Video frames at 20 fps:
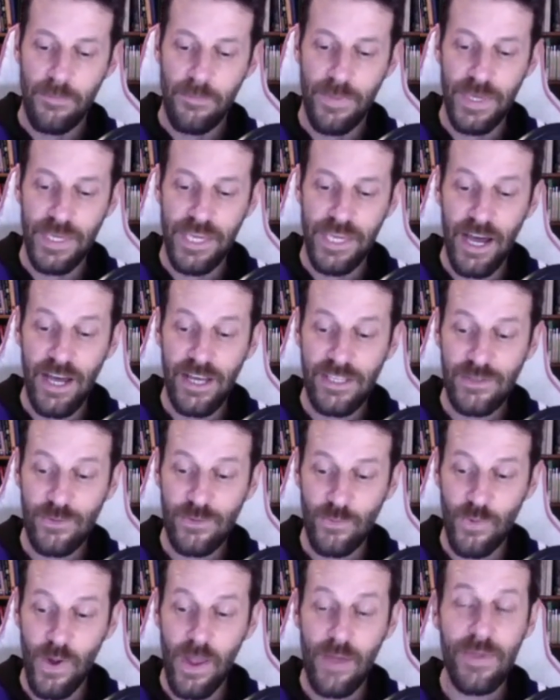because
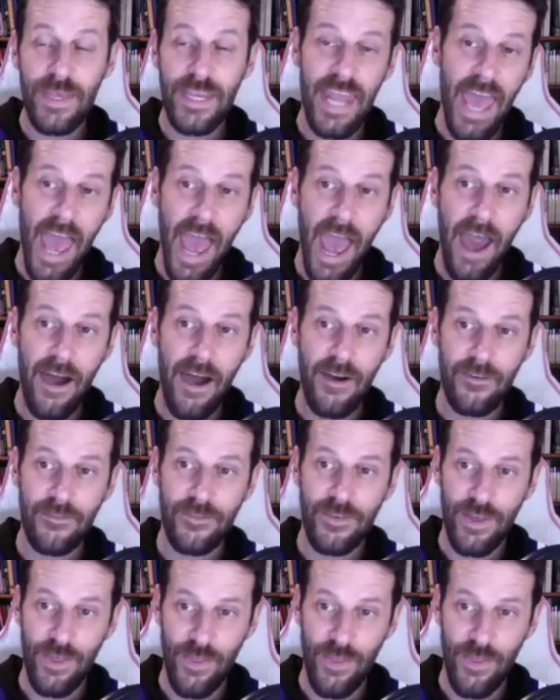women have